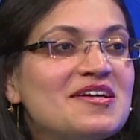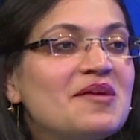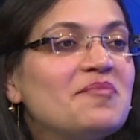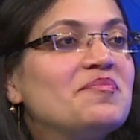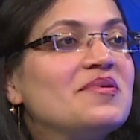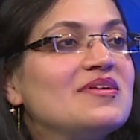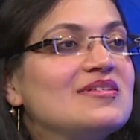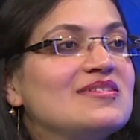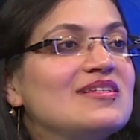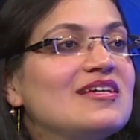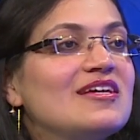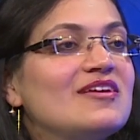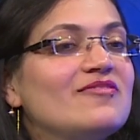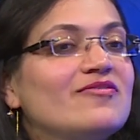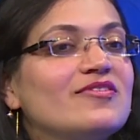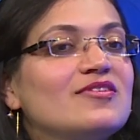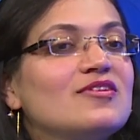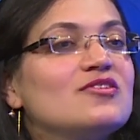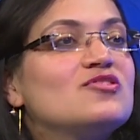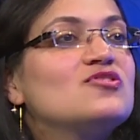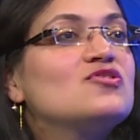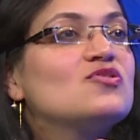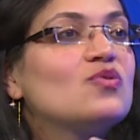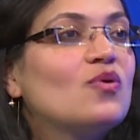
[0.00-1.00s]
busy with
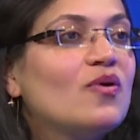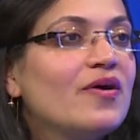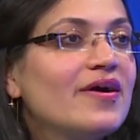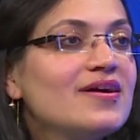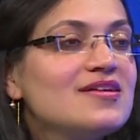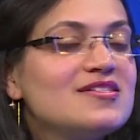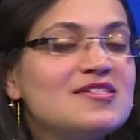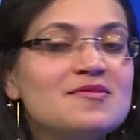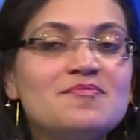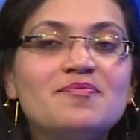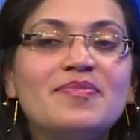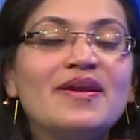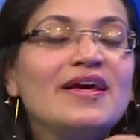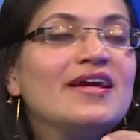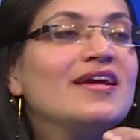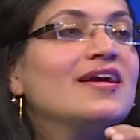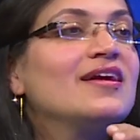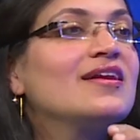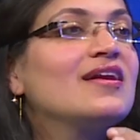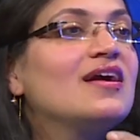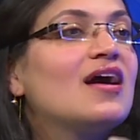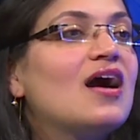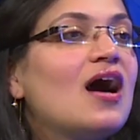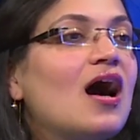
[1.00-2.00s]
the toys and playing
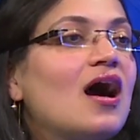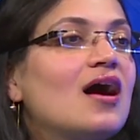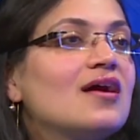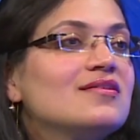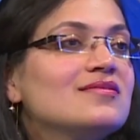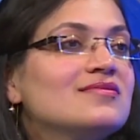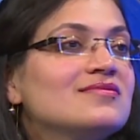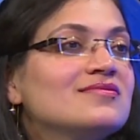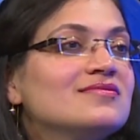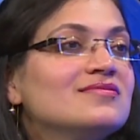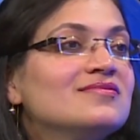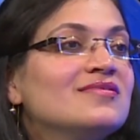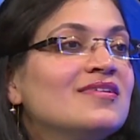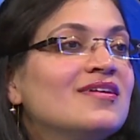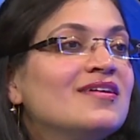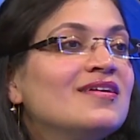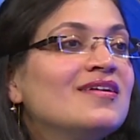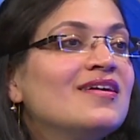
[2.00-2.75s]
in garden